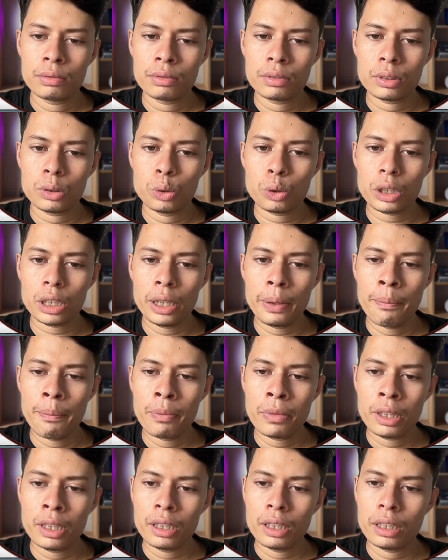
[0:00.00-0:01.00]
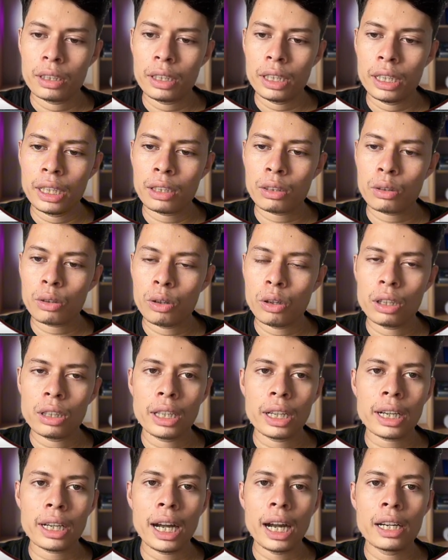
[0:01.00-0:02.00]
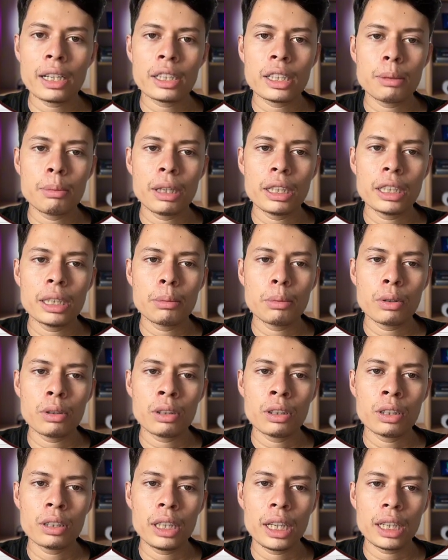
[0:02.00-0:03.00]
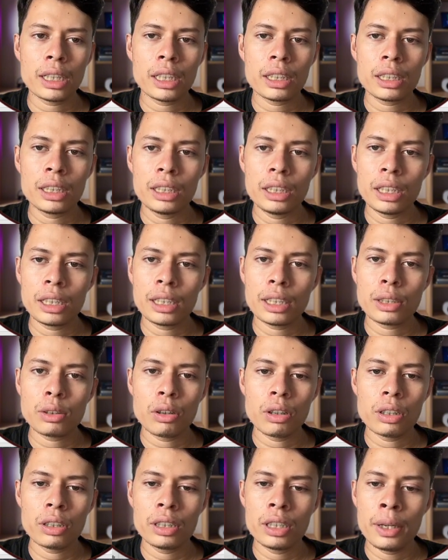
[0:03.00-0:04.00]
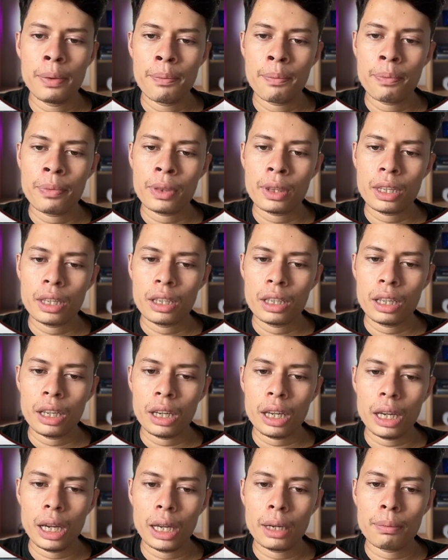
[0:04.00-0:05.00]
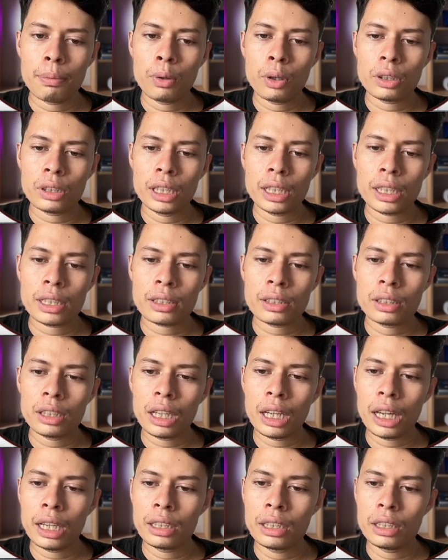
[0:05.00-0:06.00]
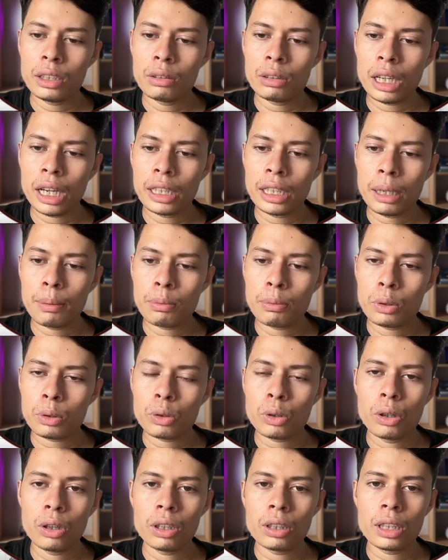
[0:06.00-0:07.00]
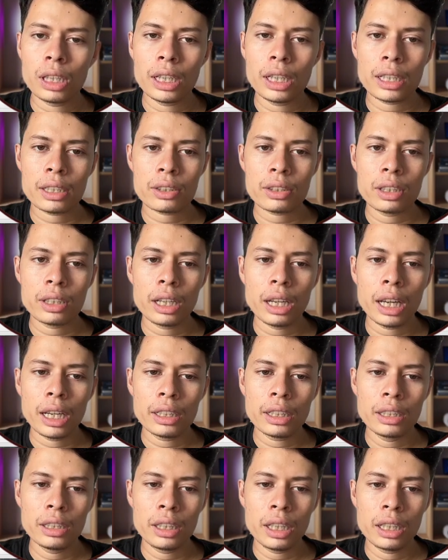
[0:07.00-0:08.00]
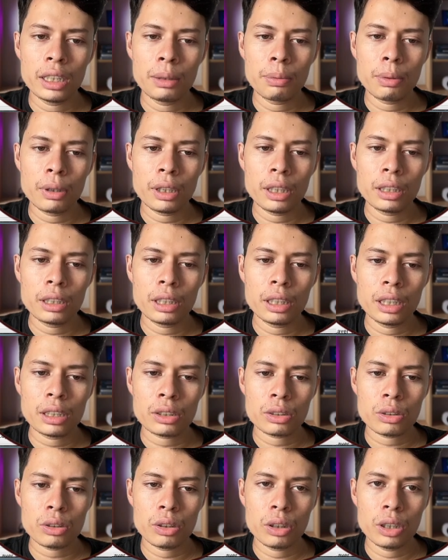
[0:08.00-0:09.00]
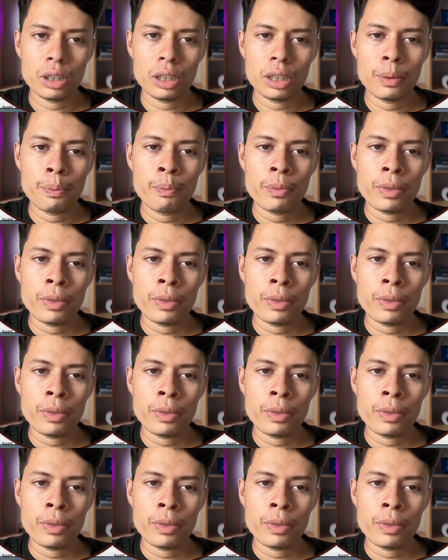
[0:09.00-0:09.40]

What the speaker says: Okay, then call the country variable that I created already. And for the external id, I have to call the external id, and if I scroll